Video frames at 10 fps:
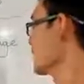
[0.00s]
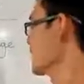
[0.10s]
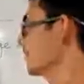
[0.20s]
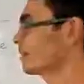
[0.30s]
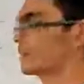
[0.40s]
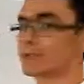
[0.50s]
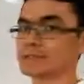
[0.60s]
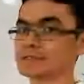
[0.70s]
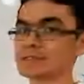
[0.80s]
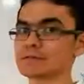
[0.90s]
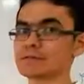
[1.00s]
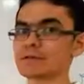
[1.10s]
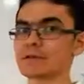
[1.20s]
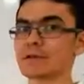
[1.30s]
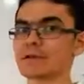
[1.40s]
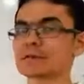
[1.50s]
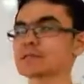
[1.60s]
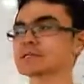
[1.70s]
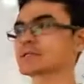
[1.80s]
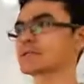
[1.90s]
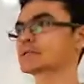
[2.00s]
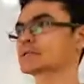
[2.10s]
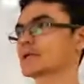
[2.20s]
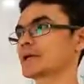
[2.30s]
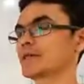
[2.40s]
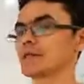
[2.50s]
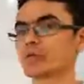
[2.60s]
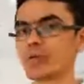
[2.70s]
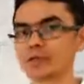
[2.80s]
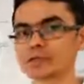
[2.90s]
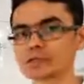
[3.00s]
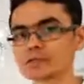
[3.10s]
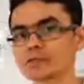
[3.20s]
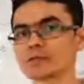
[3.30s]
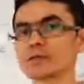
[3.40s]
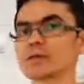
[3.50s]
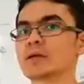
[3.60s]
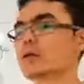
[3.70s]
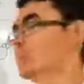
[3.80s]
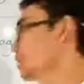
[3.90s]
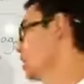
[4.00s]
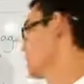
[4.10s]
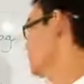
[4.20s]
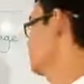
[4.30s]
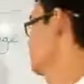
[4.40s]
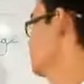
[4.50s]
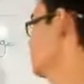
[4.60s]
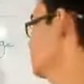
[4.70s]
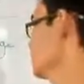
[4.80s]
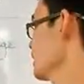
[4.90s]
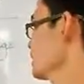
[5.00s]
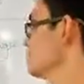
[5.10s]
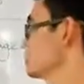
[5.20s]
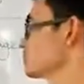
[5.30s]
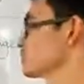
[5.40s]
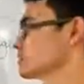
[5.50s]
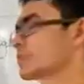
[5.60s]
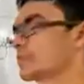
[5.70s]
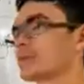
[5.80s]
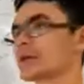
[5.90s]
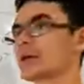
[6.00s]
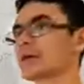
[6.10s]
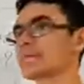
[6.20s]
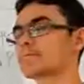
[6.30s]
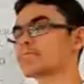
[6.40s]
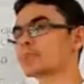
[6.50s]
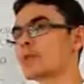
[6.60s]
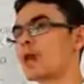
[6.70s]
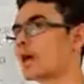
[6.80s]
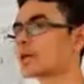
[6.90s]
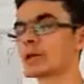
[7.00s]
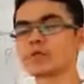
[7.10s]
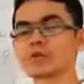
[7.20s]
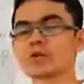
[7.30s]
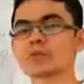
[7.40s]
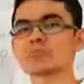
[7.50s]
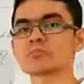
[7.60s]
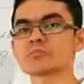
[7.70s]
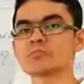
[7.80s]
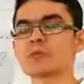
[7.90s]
in the east, okay? Sun sets in the west. But from can be used something like I come from,